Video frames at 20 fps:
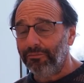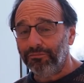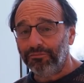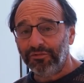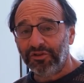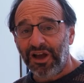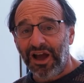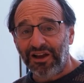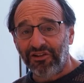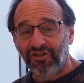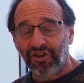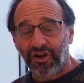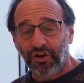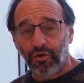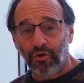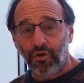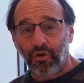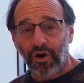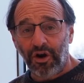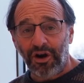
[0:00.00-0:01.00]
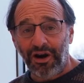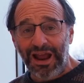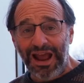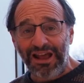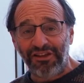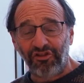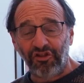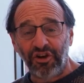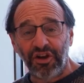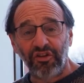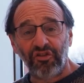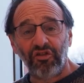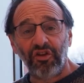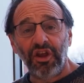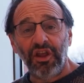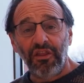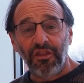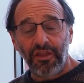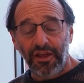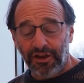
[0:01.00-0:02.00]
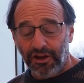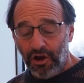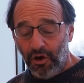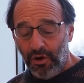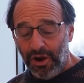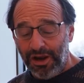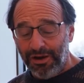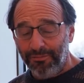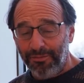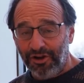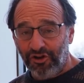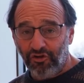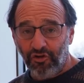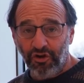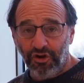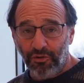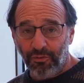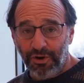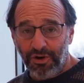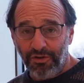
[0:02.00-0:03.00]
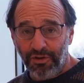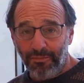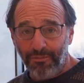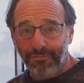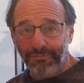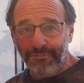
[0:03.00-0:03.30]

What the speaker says: toxic or hazardous, then go ahead and make sure you wear them.